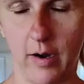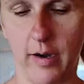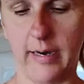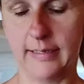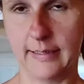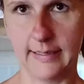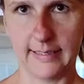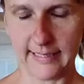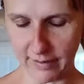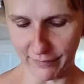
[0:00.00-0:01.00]
our
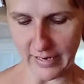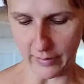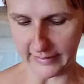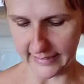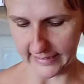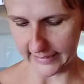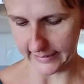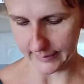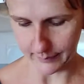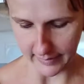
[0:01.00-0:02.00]
sunflower
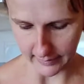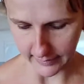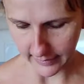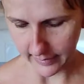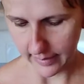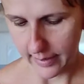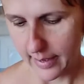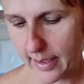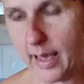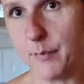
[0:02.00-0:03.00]
seed milk.
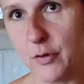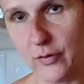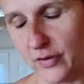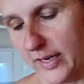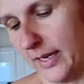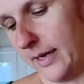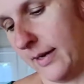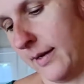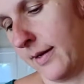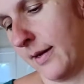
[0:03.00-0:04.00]
I'm
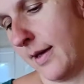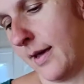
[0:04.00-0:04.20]
using